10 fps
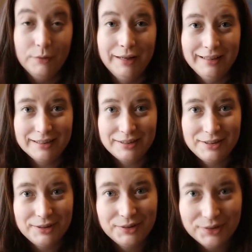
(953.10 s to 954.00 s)
We went
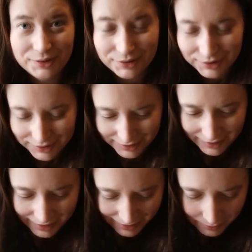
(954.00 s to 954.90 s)
to
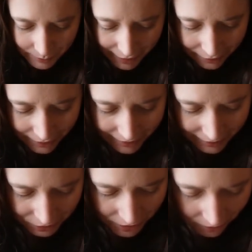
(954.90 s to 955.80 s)
the
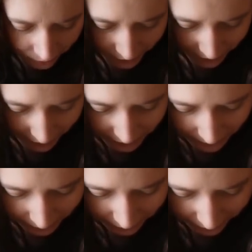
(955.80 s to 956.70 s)
bakery that she always
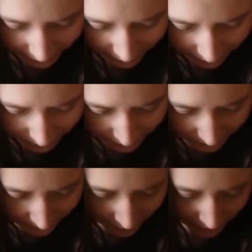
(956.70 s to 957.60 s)
talks about in her
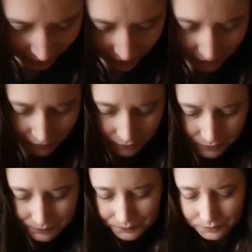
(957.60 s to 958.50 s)
videos,
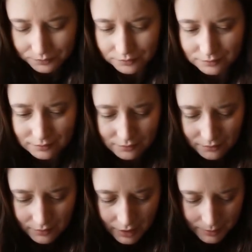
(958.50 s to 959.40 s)
so
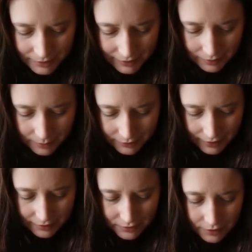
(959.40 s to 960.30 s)
I'm excited
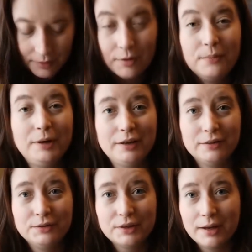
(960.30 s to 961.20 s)
about that. So I'm
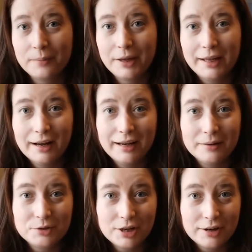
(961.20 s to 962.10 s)
opening those up and I am